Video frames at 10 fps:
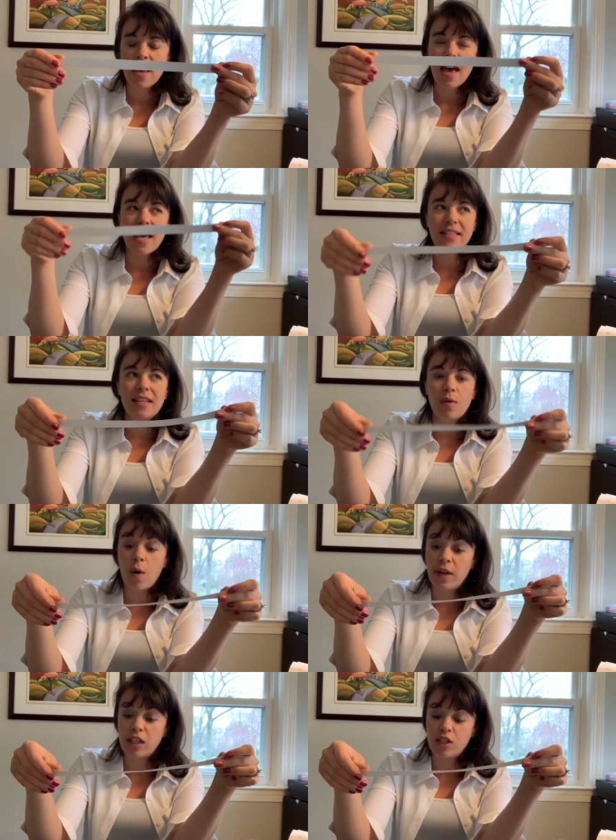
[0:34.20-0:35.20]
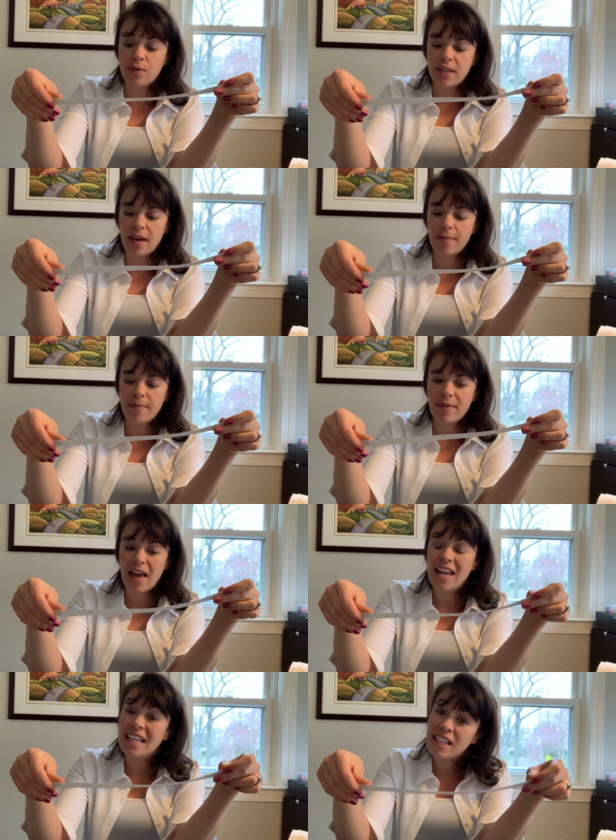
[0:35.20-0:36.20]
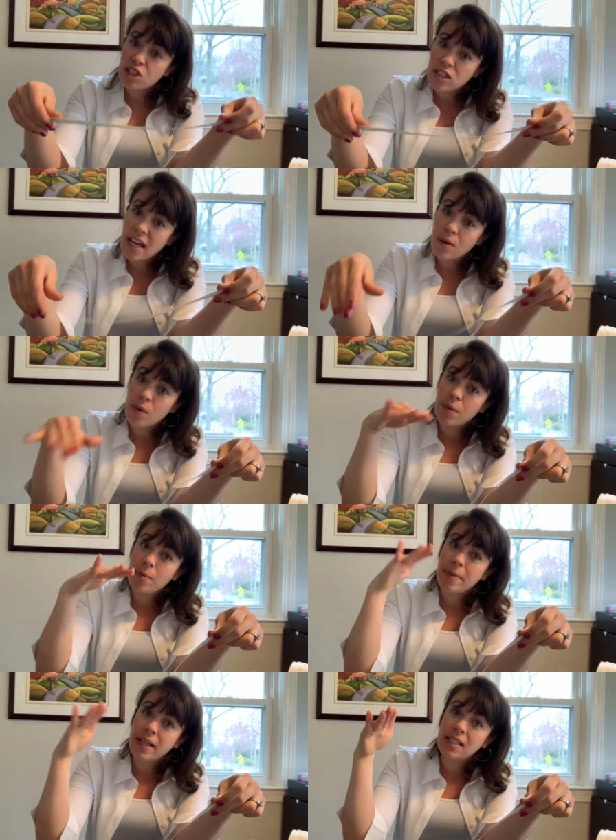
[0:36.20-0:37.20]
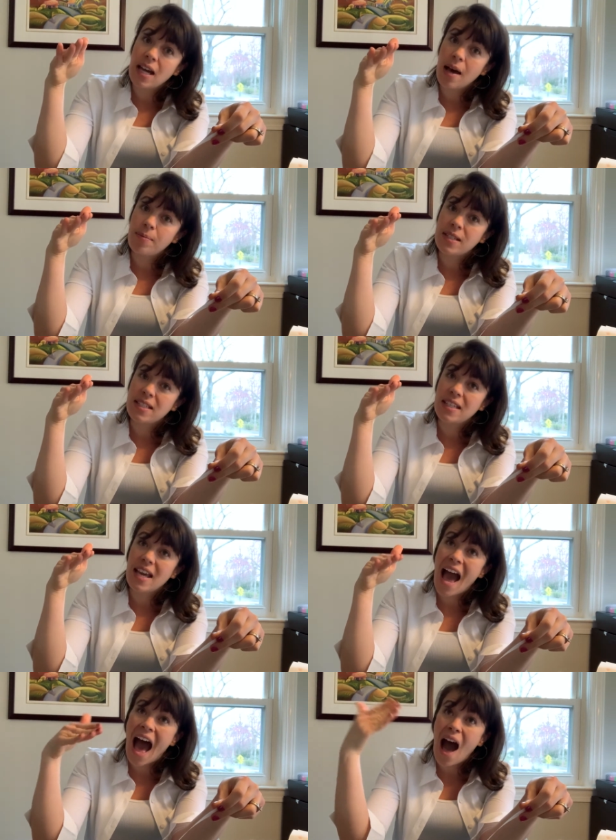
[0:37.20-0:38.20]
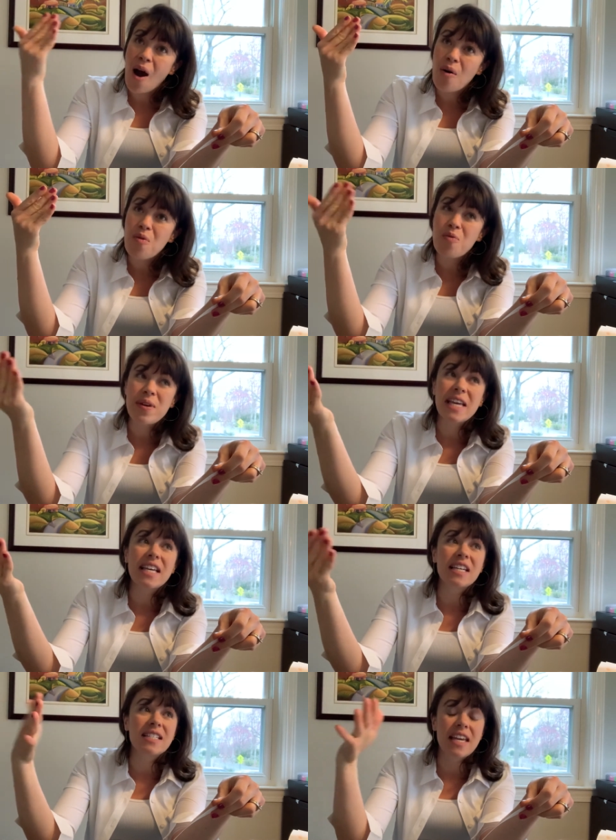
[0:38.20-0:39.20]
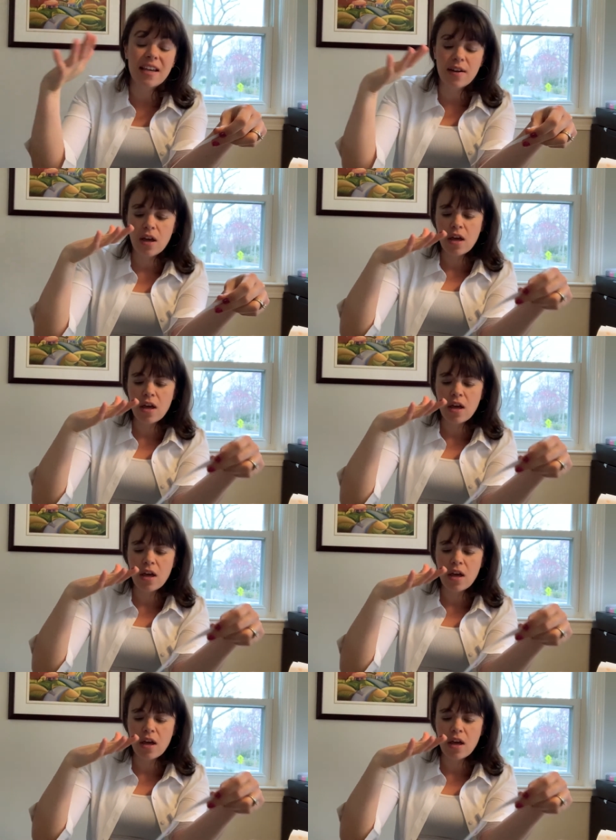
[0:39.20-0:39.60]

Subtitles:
and seeing what we can do with them. And each day we will build up to see how we can take